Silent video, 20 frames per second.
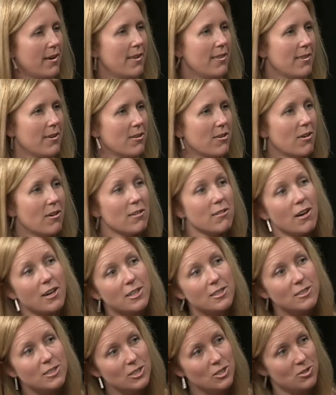And there are a lot
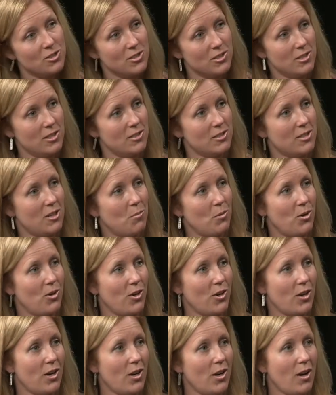of seniors in this
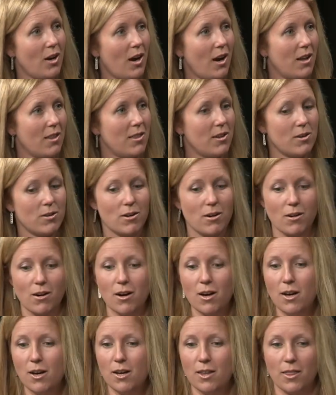community, and there are
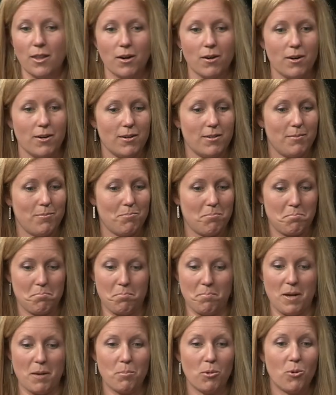there are
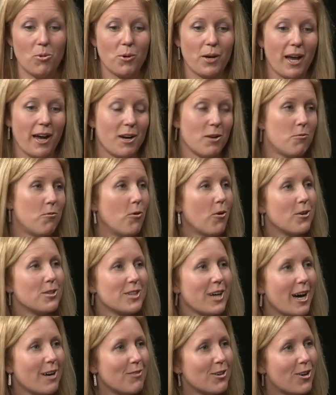people who can't afford
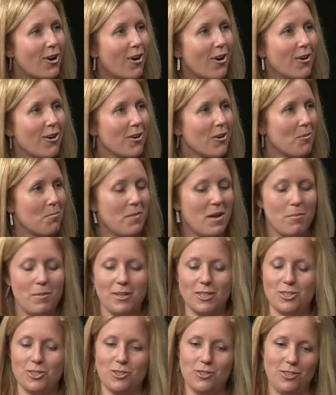to have a car, or
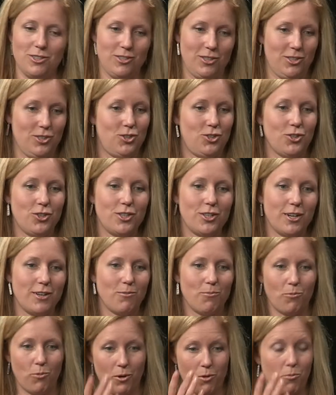maybe shouldn't
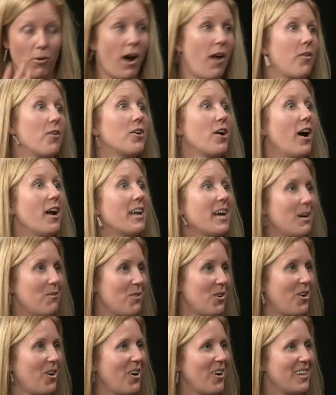would rather not
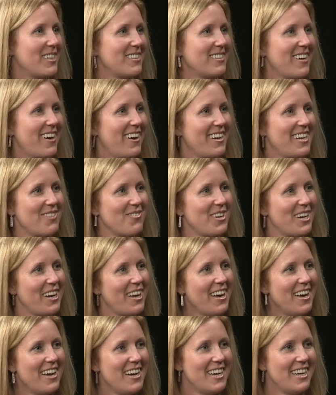have a car. It's mm -hmm. not mm-hmm. even
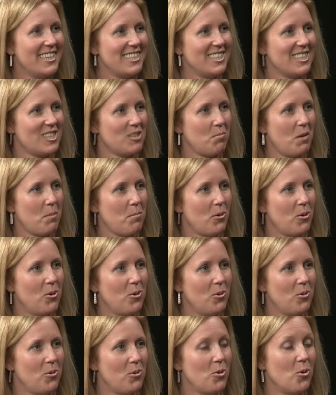just the people
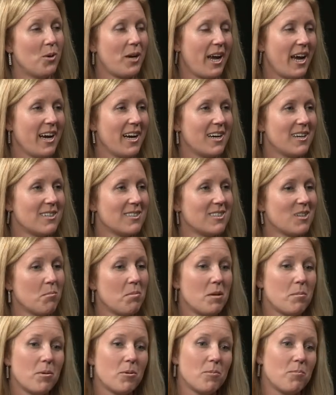who who can't. Some
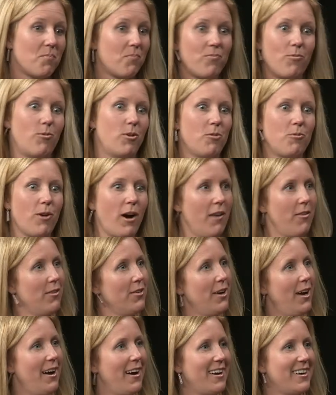people would rather
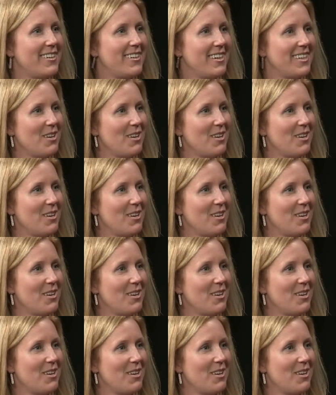not. Right.